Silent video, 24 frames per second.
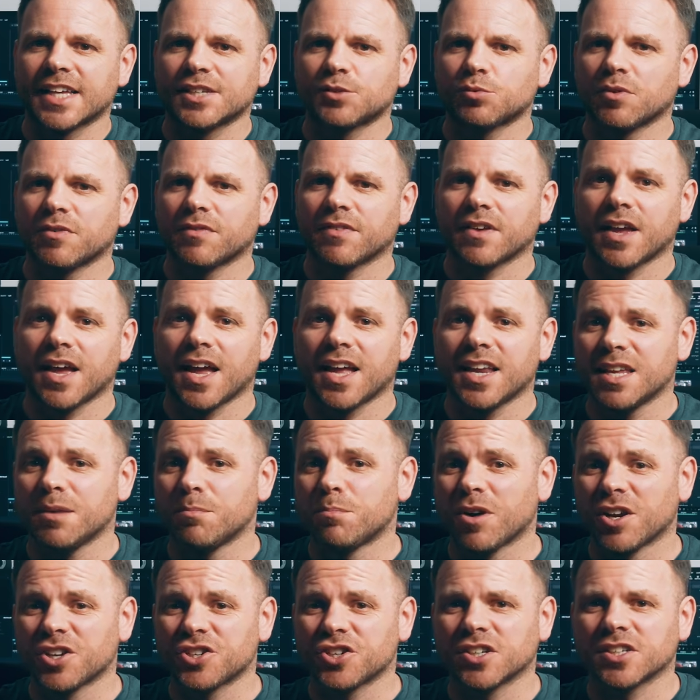As with any
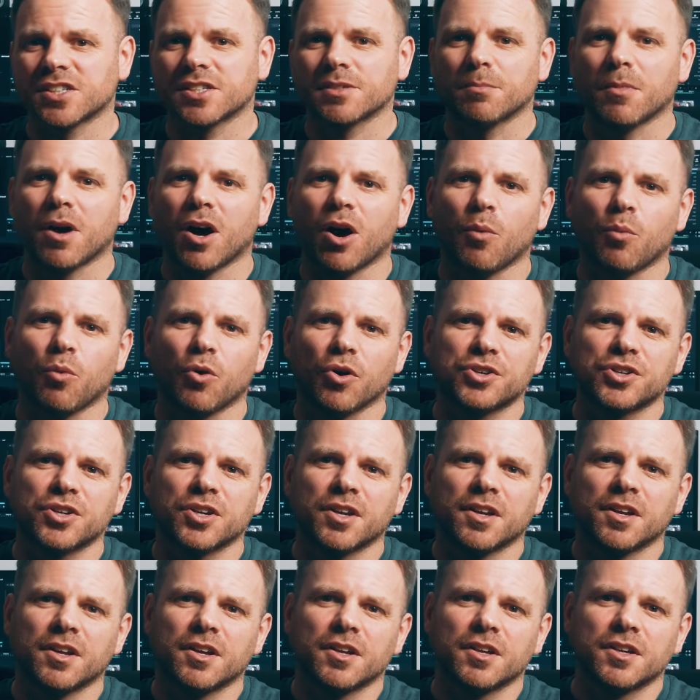budget
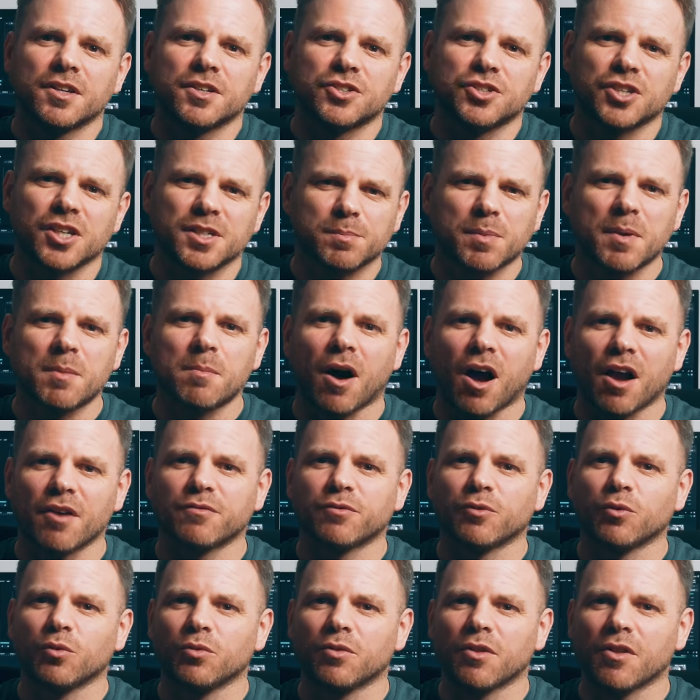smartwatch, just be
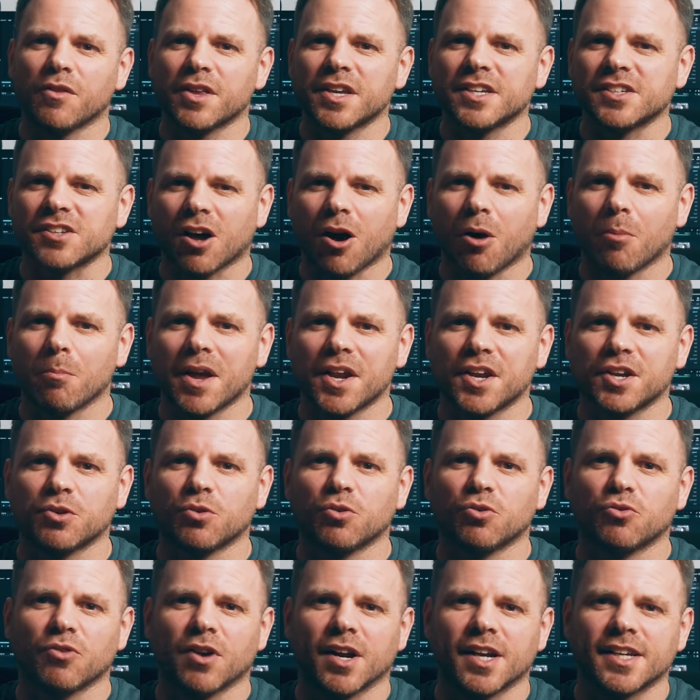mindful that these aren't
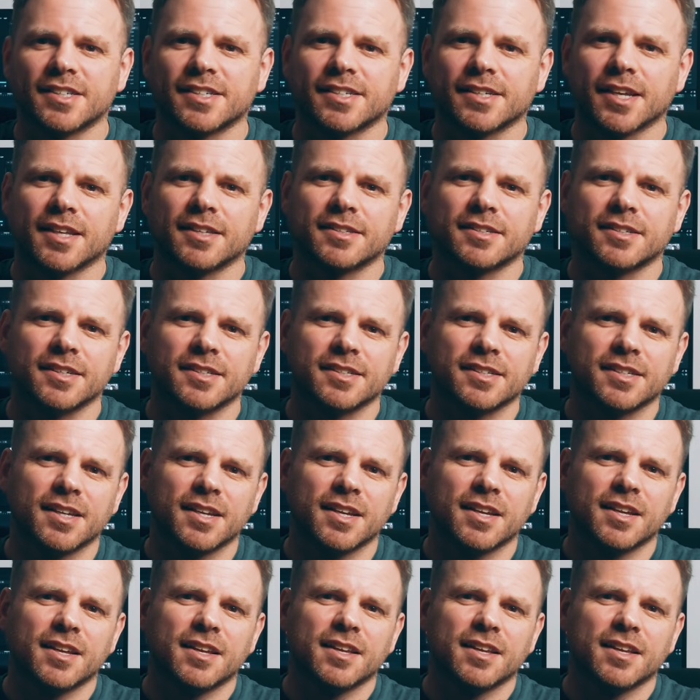medical grade sensors.